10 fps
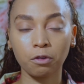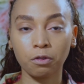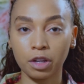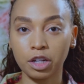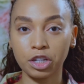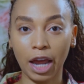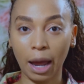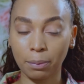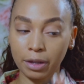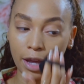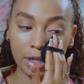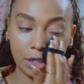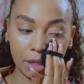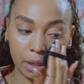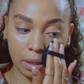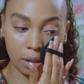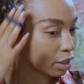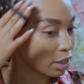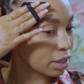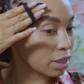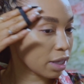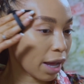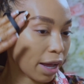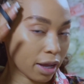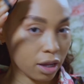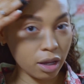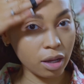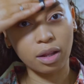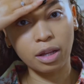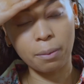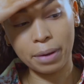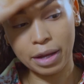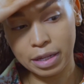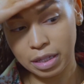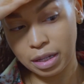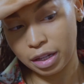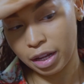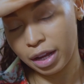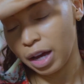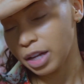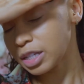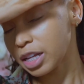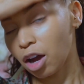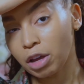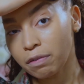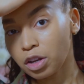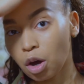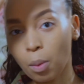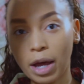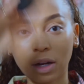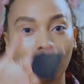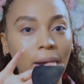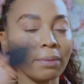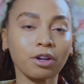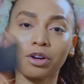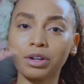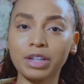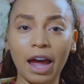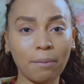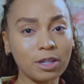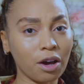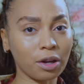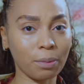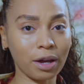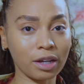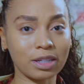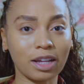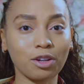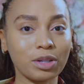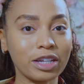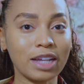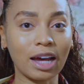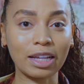finish application. This is like the best thing. Honestly, I don't even know why maybe the girls have been talking about it because I know TikTok